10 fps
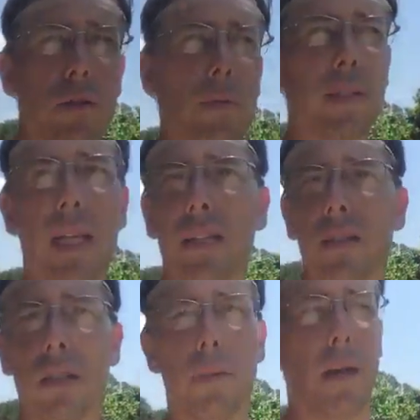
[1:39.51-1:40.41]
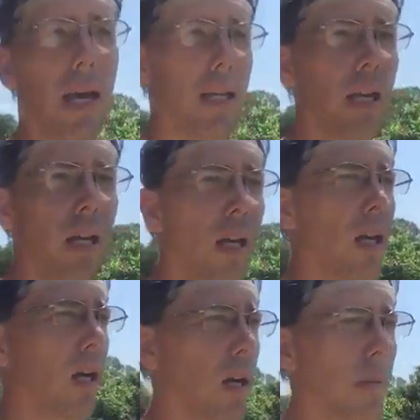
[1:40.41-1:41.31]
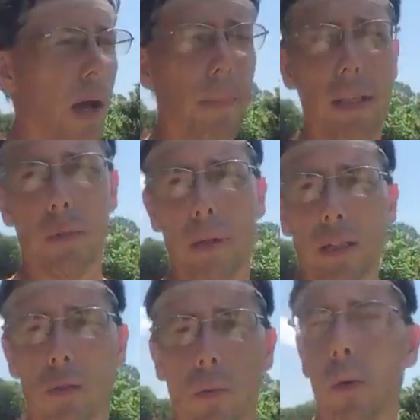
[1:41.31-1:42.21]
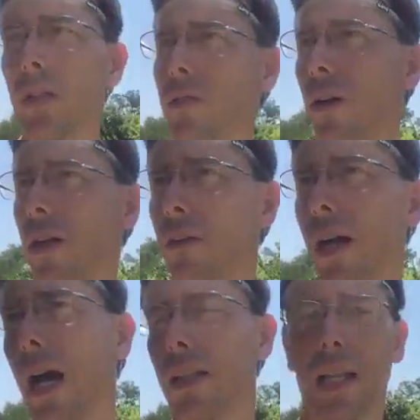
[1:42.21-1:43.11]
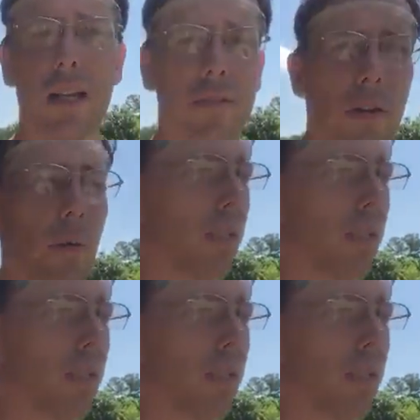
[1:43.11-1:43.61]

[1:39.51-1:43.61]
It's ridiculously bad how bad the rainstorm was. Finally figured out how the landfill